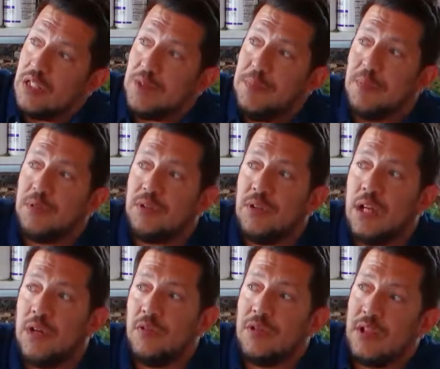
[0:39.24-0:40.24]
lot of people do
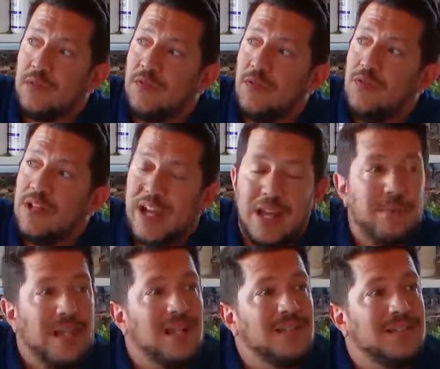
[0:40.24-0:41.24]
not know that food can be
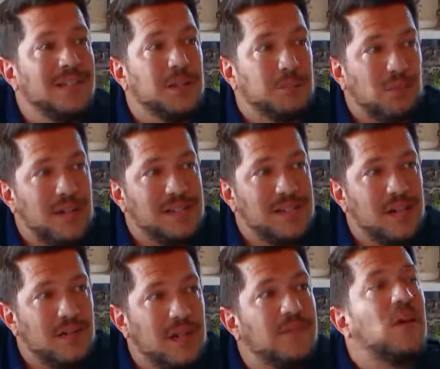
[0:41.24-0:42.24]
held in the breast
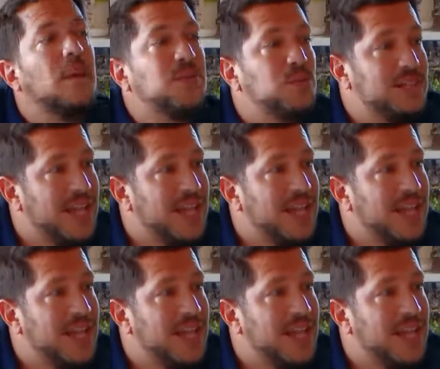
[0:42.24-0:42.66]
area for up to a